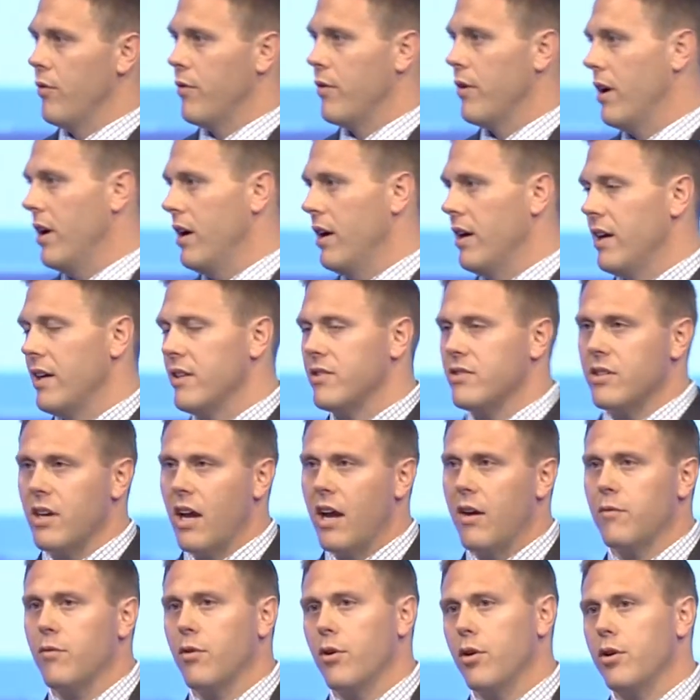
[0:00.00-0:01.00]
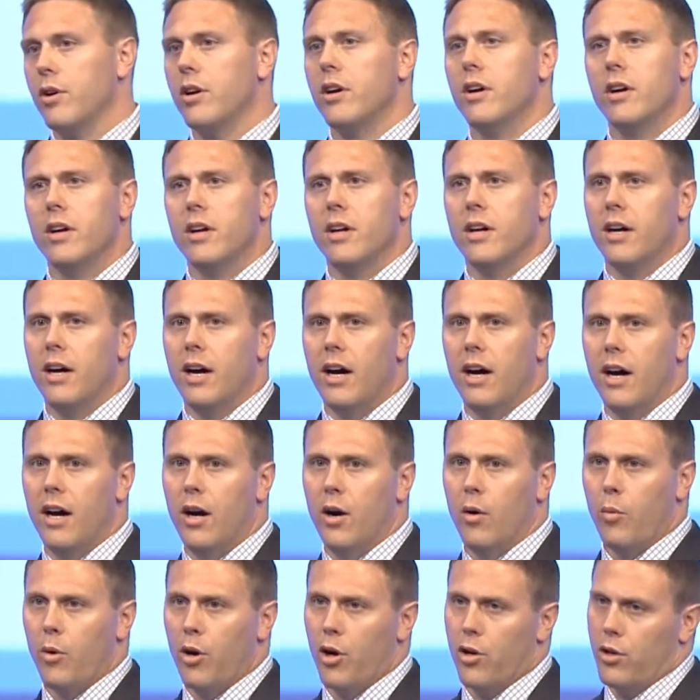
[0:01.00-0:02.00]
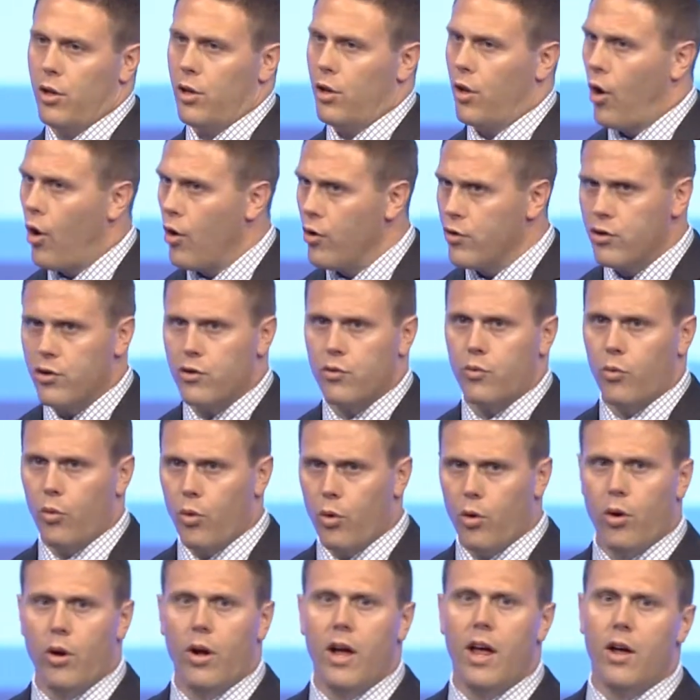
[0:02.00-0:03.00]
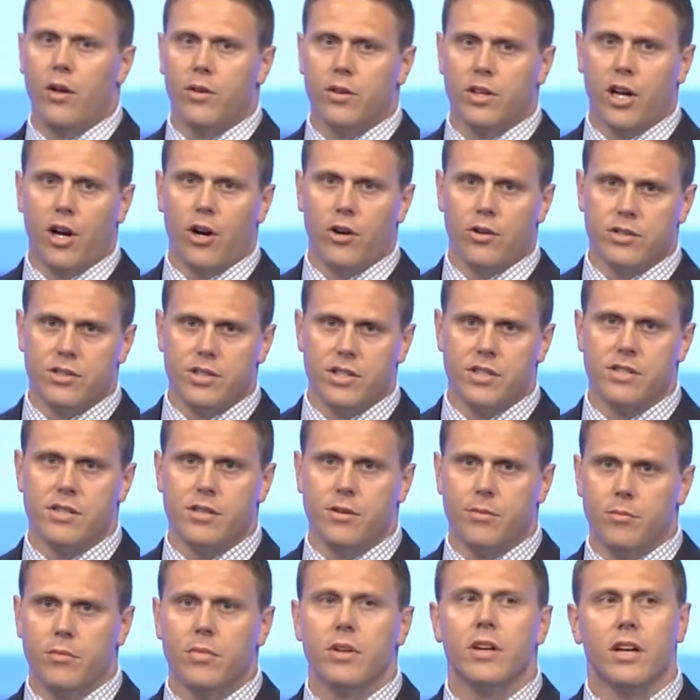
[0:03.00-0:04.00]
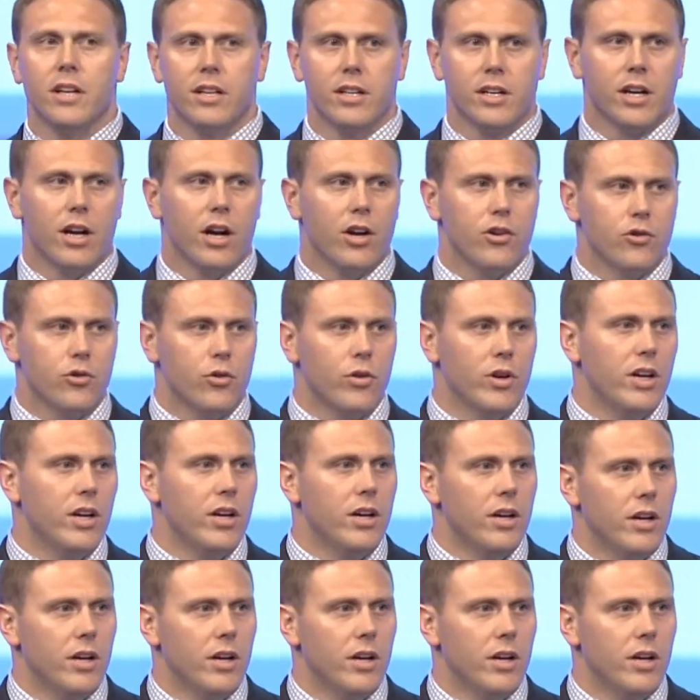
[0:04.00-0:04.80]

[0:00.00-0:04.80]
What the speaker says: At Sanford, we are the largest rural healthcare system in the country,